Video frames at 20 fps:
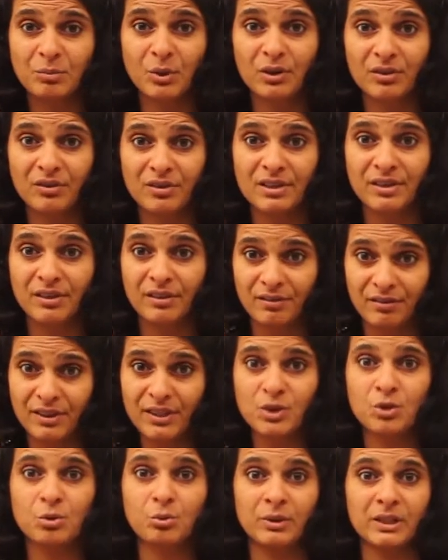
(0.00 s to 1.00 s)
upon
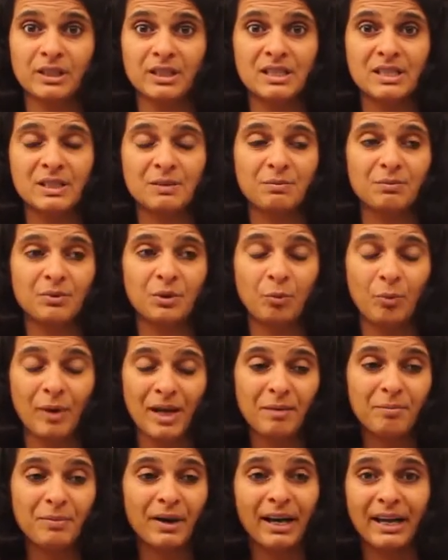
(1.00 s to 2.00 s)
rituals
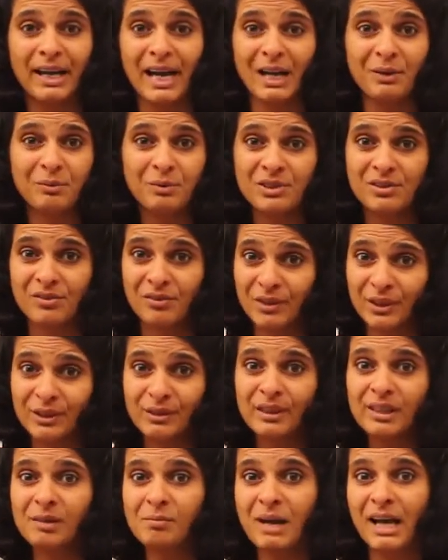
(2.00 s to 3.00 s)
whereby I was
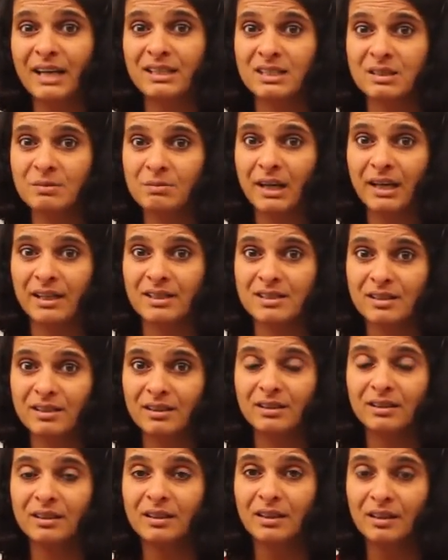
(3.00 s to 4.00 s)
really
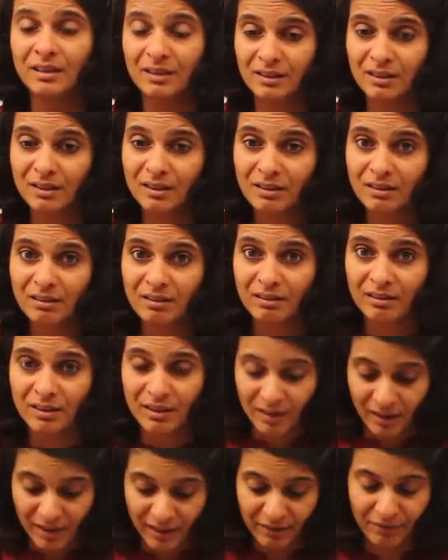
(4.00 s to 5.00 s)
maximizing the
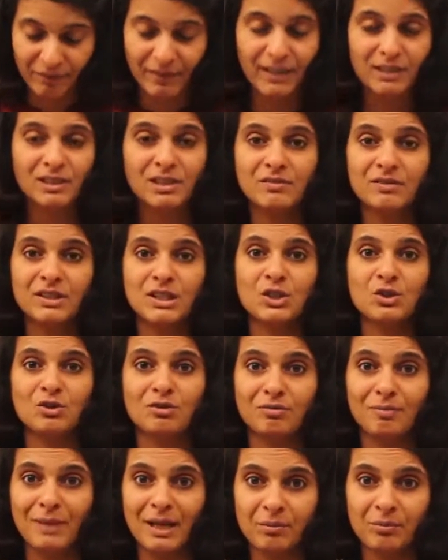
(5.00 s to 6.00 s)
effectiveness
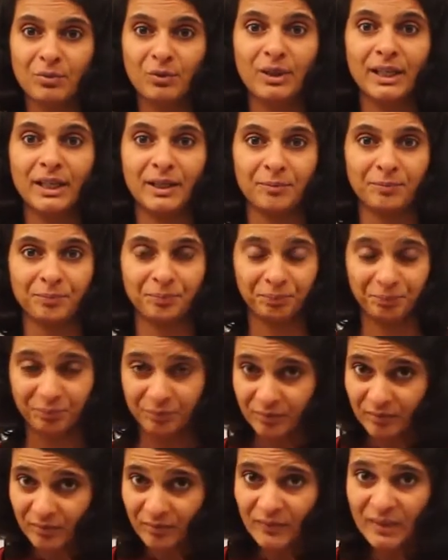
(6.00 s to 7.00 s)
of my brain.
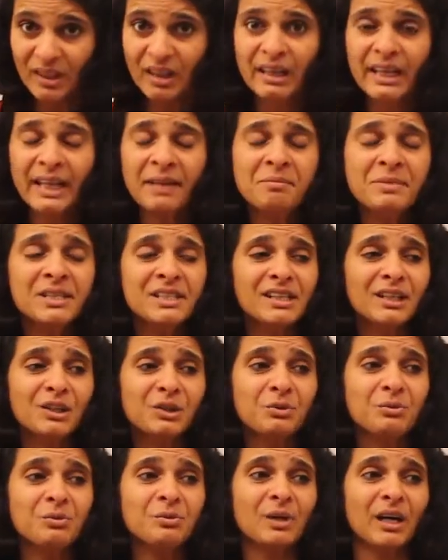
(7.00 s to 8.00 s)
Let me tell
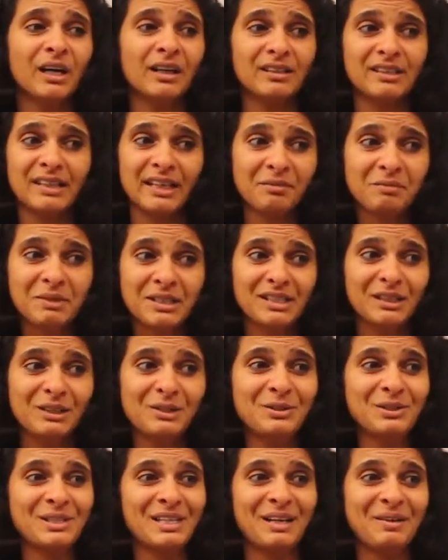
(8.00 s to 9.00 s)

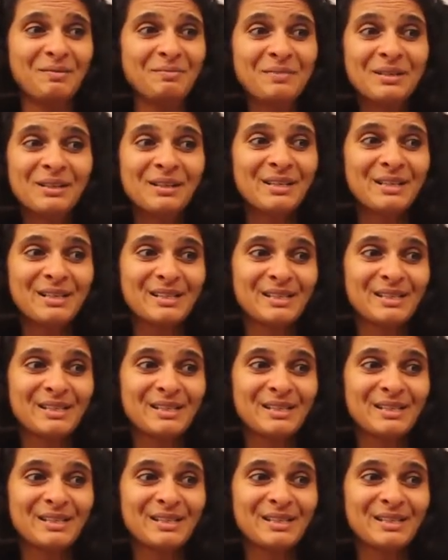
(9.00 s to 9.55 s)
you some